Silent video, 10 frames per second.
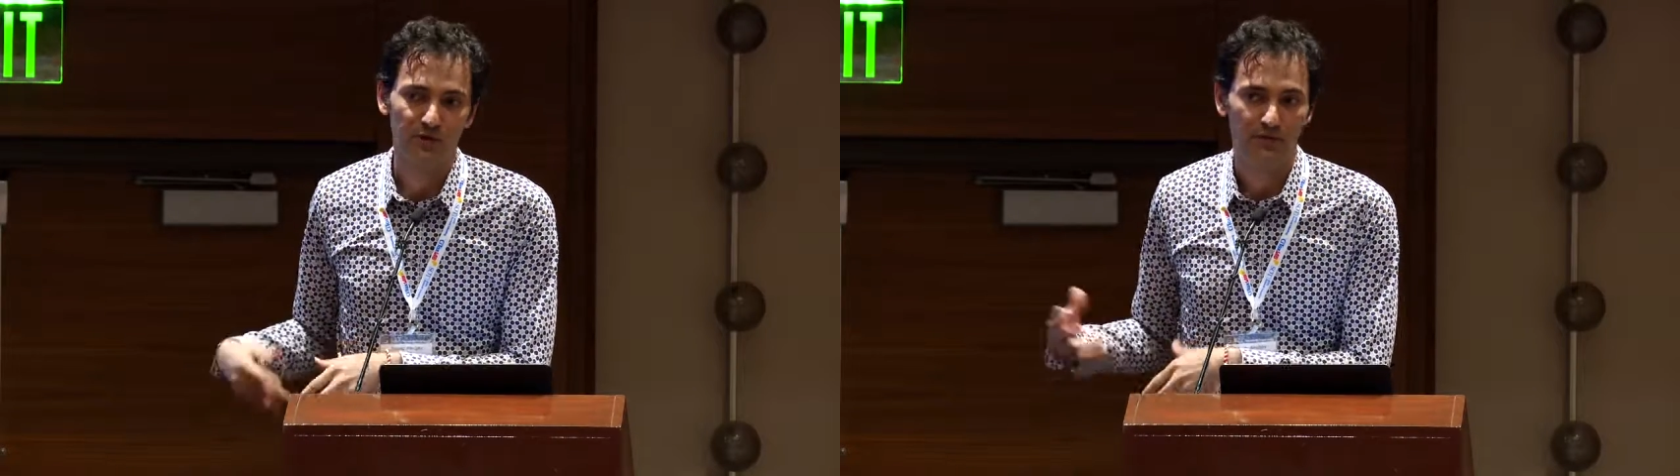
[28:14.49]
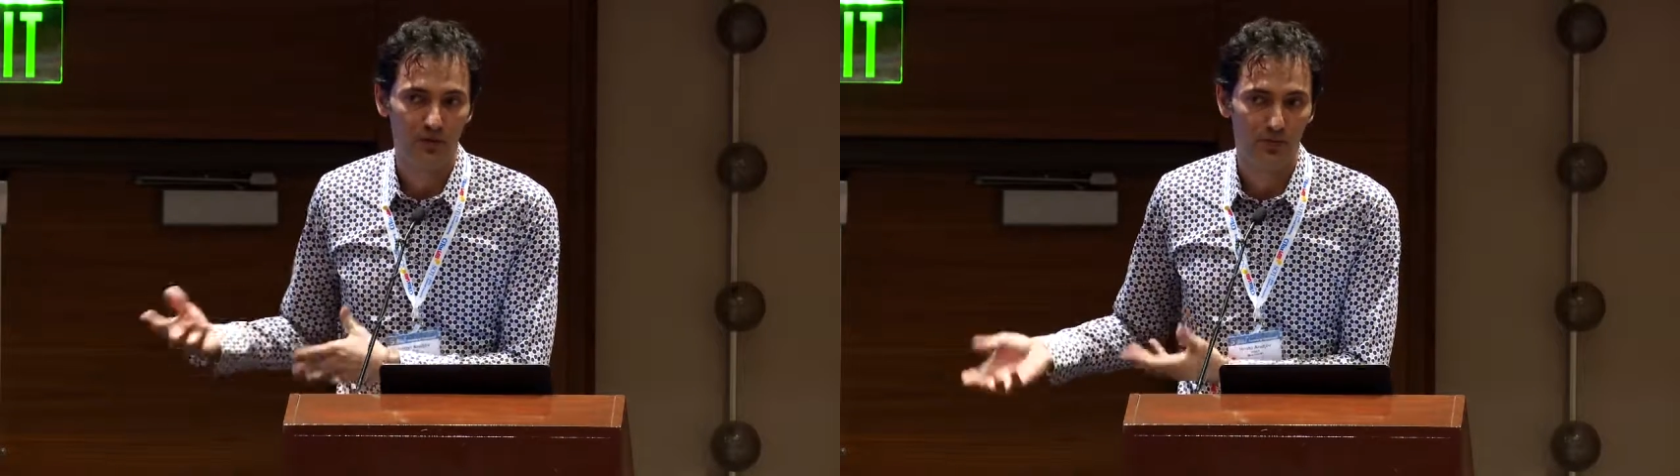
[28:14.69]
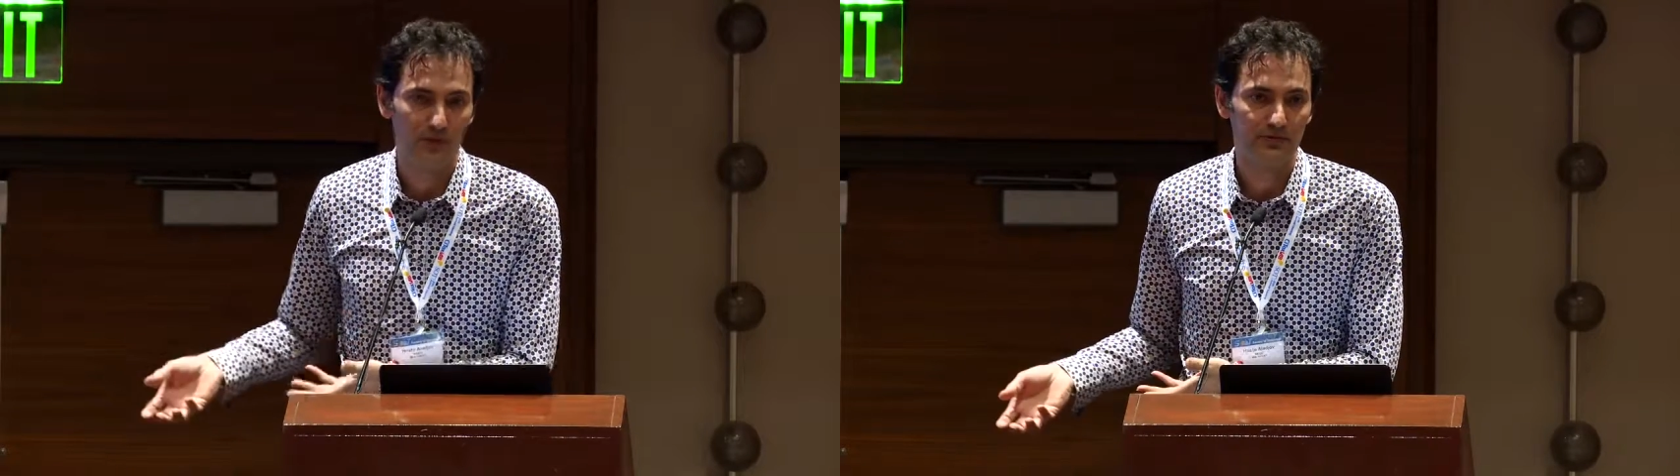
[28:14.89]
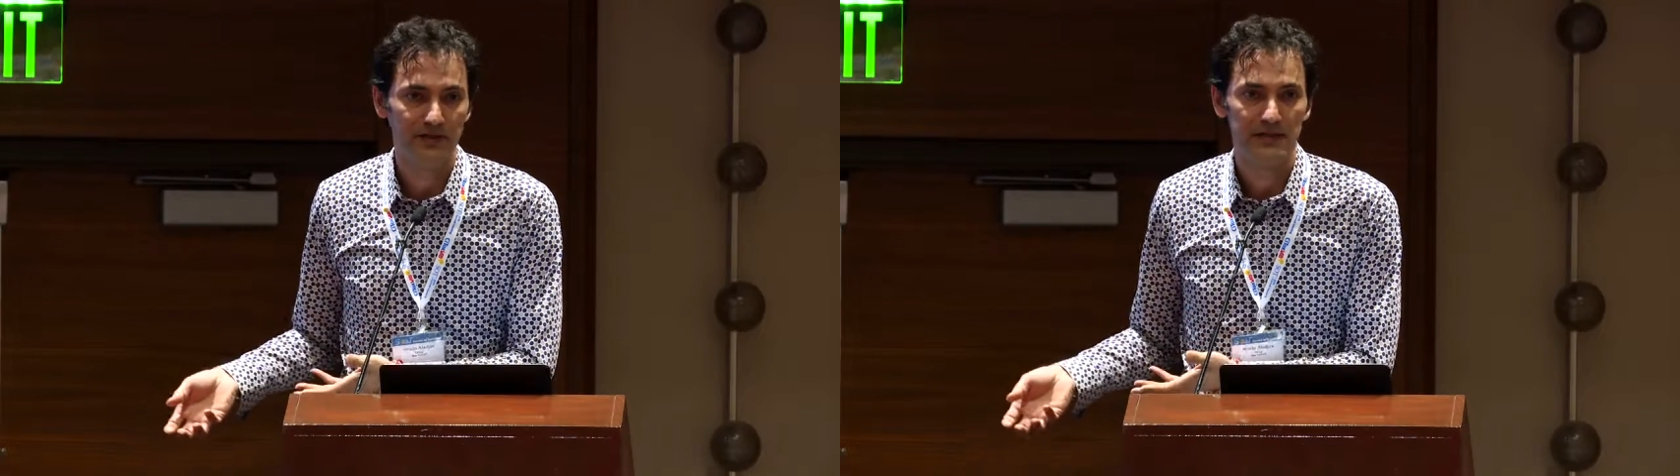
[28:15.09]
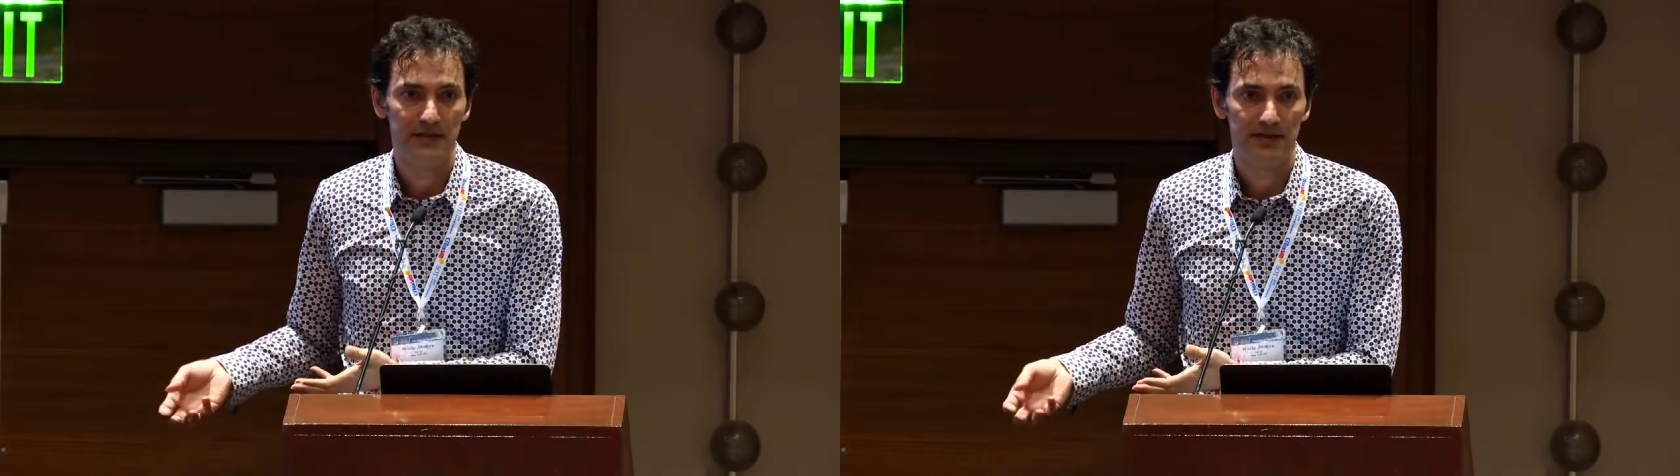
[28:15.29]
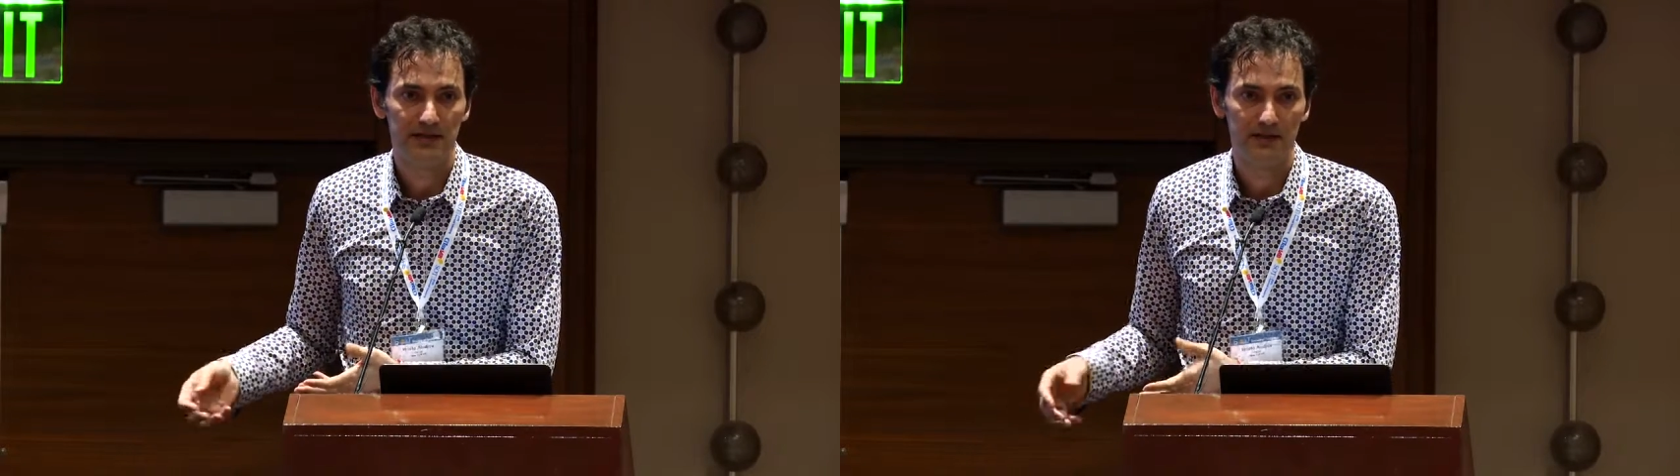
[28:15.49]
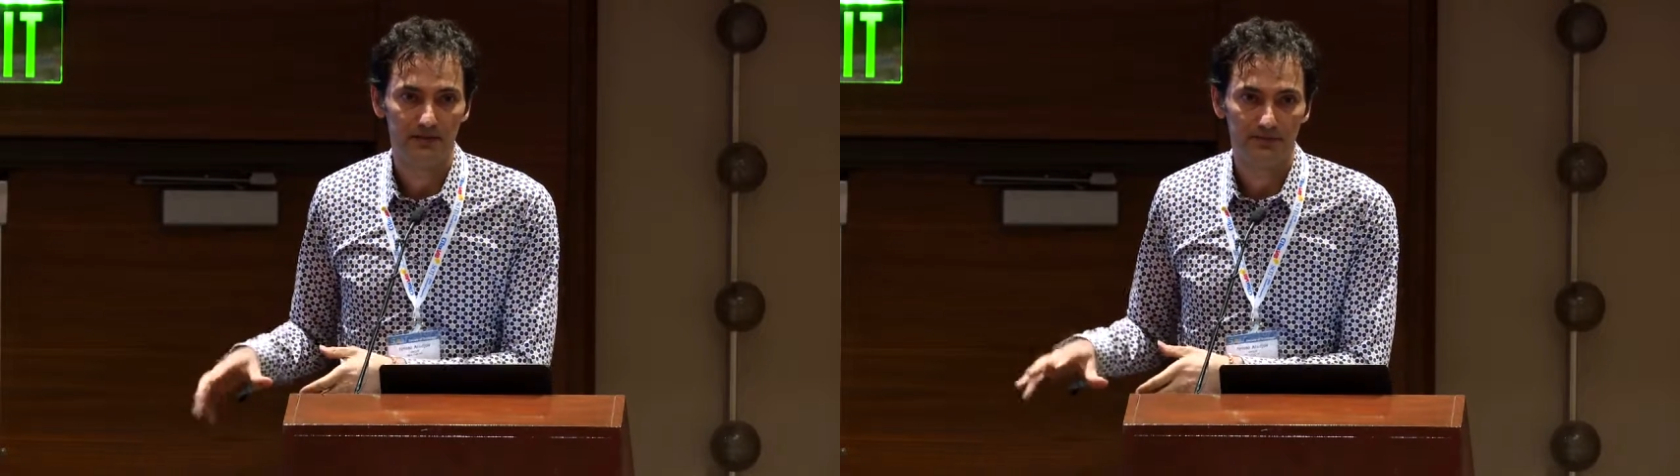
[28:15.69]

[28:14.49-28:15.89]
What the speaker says: a formal reasoning